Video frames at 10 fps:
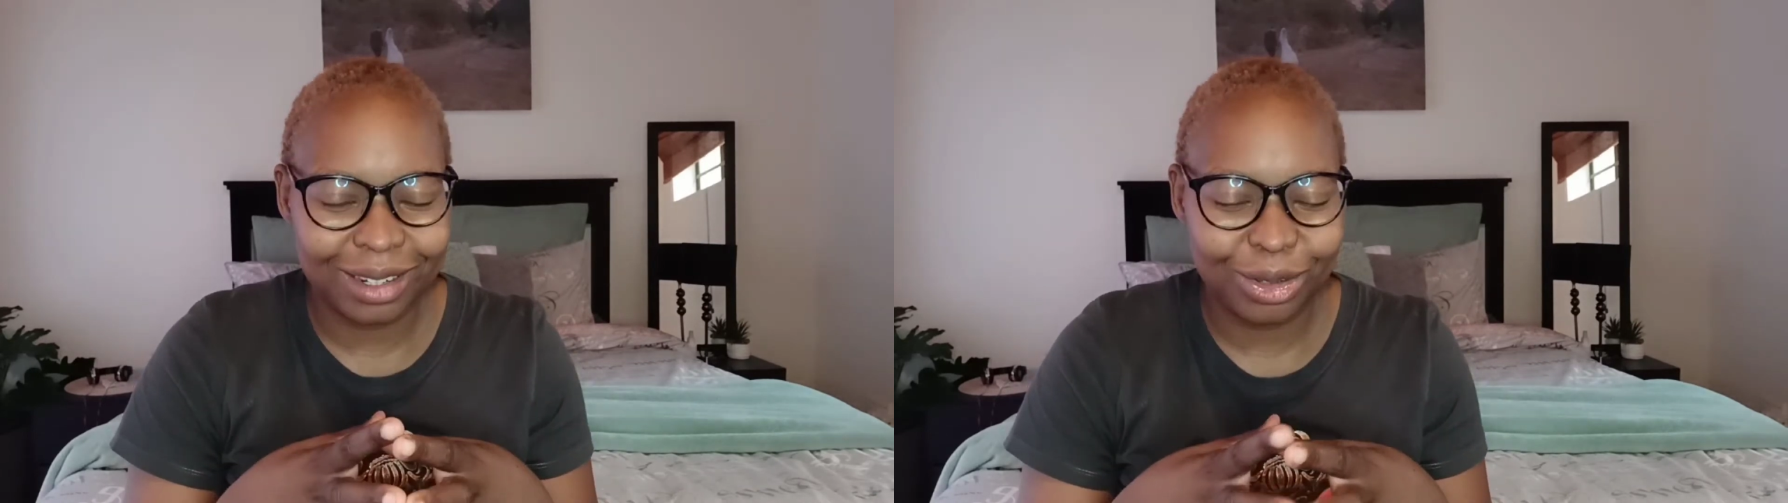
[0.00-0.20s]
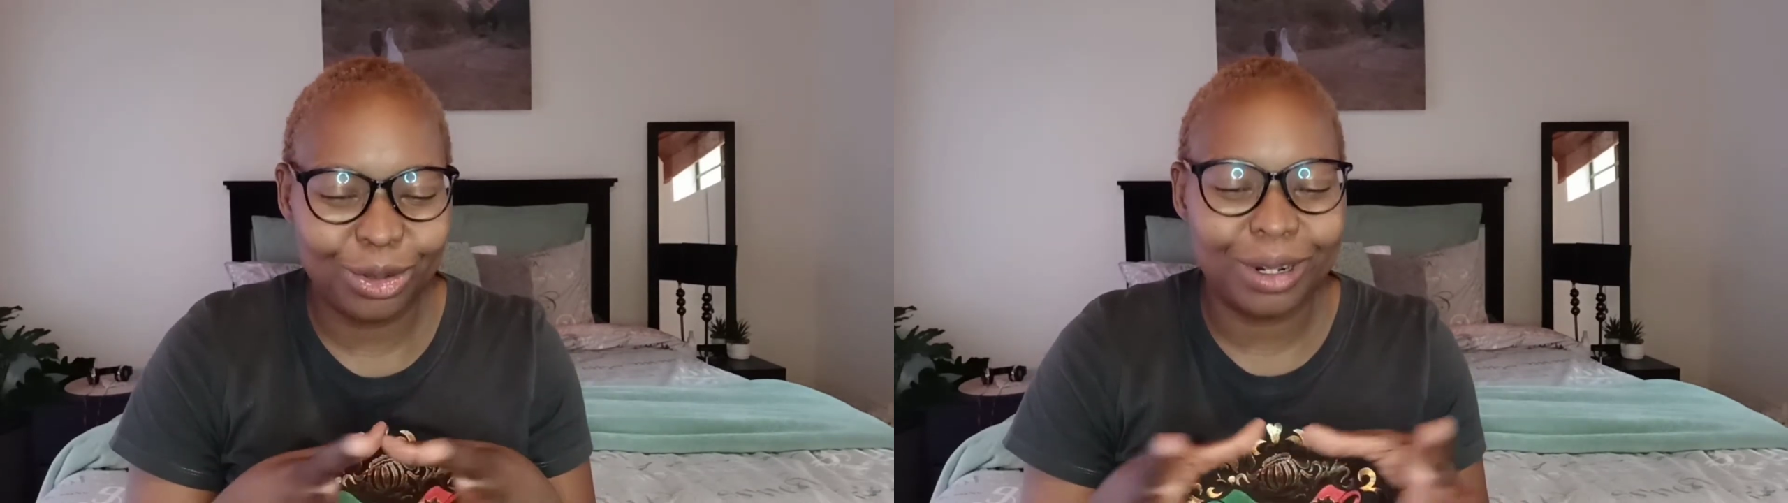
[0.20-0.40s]

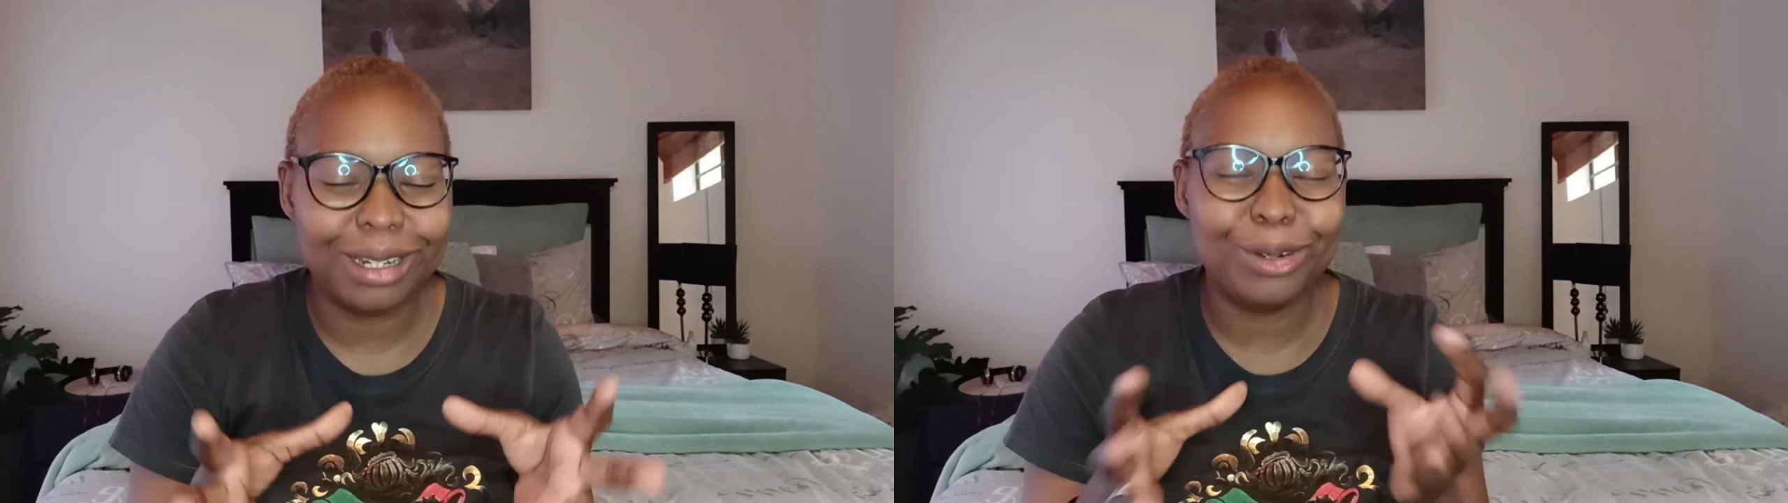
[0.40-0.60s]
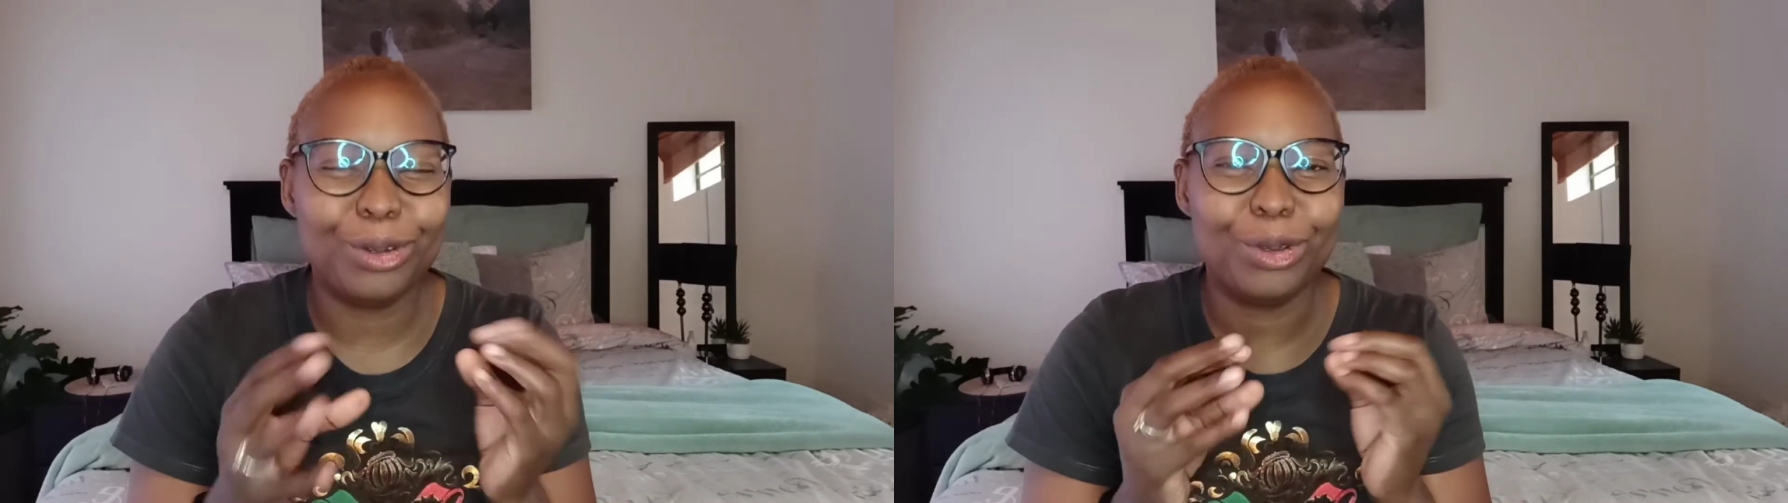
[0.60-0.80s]
you
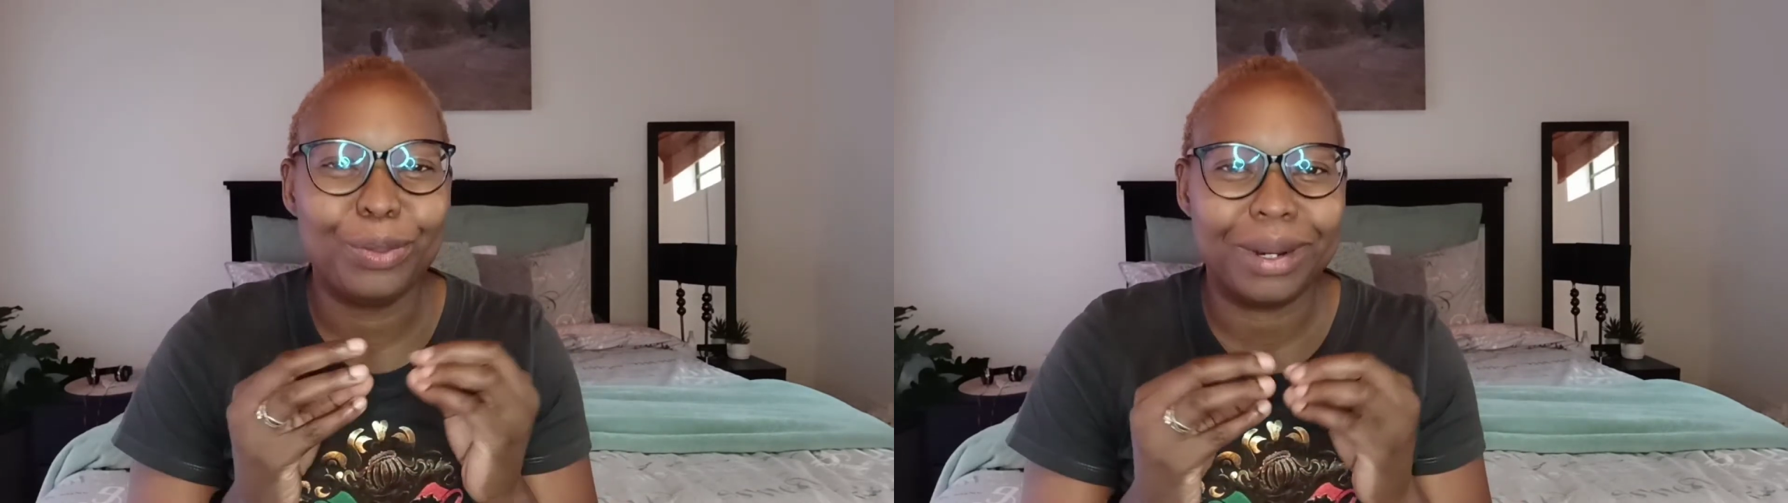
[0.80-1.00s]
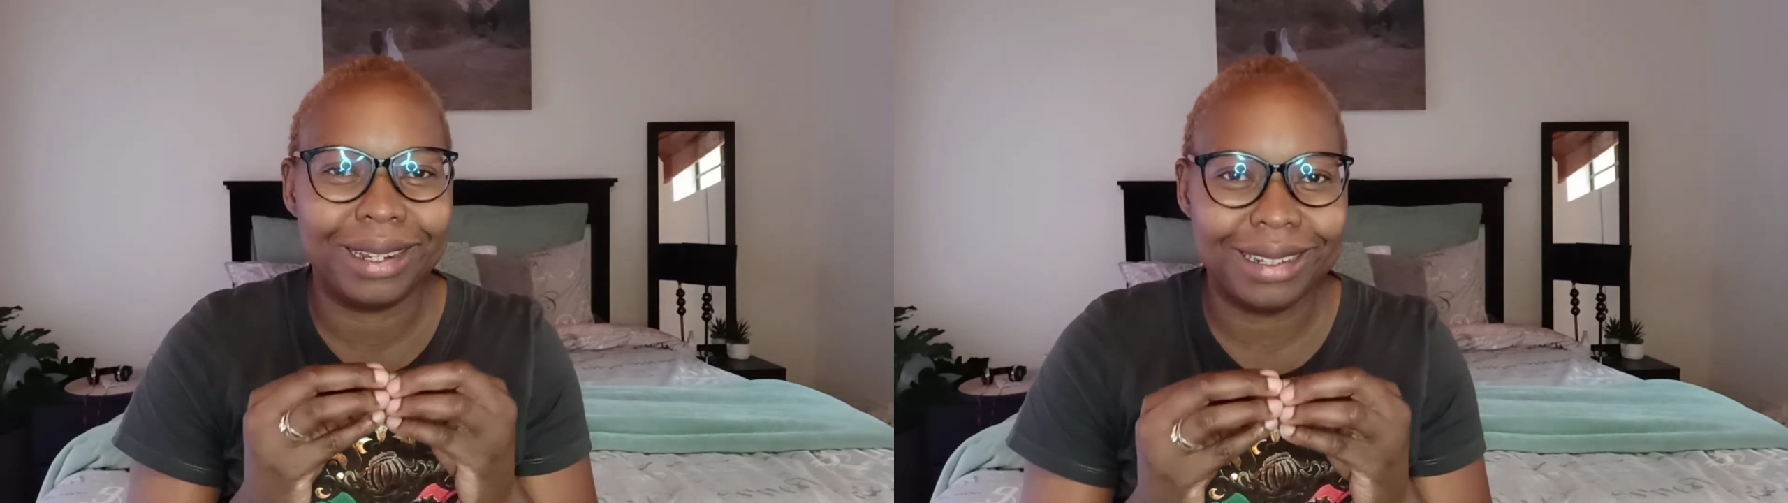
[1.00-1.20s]
already know you're
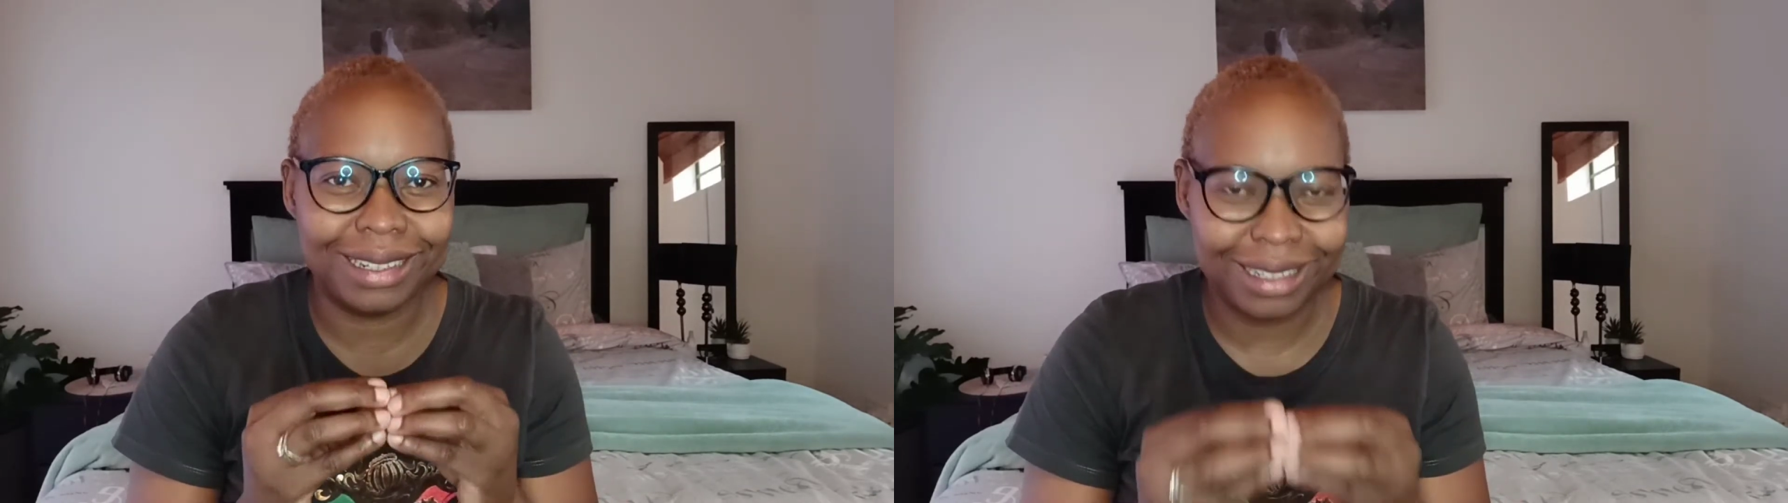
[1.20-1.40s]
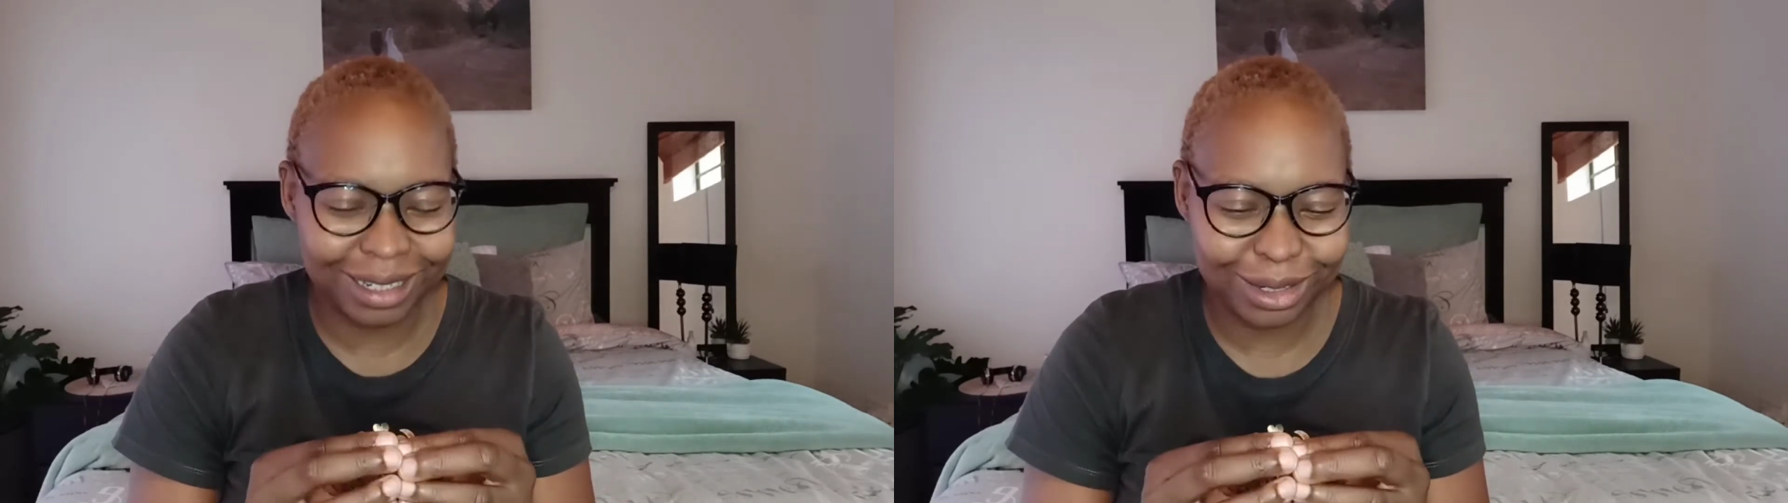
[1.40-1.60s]

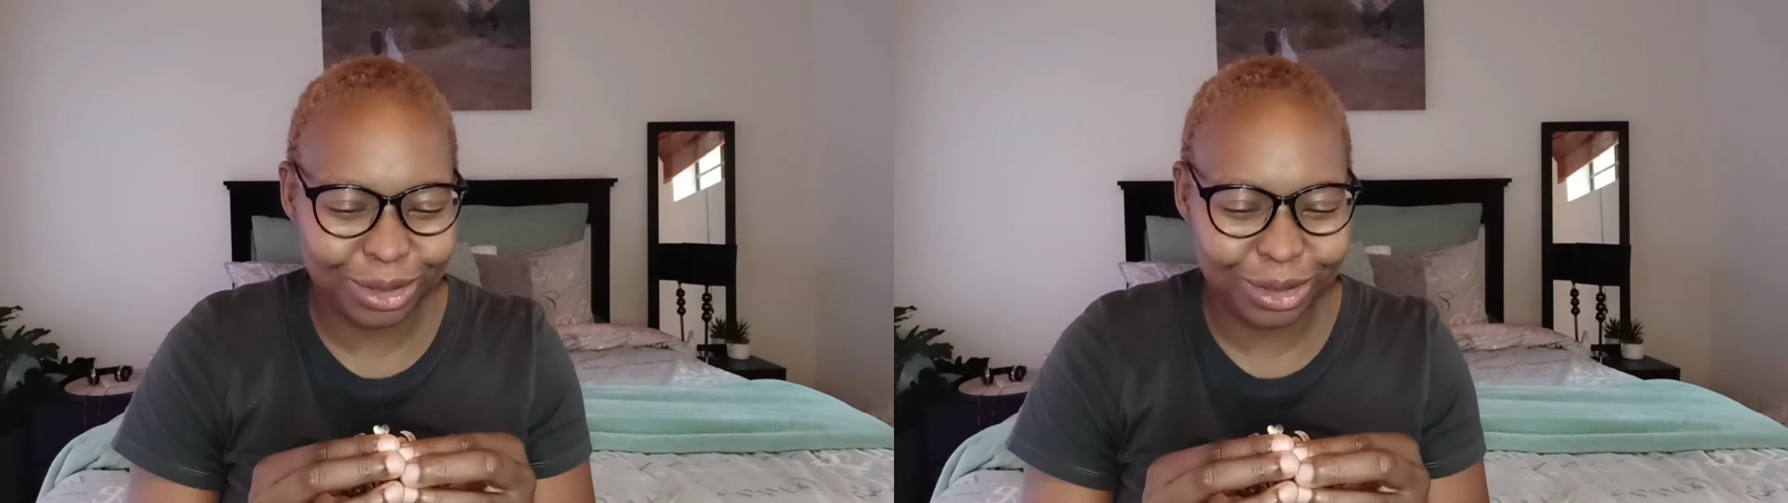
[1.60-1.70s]
pregnant.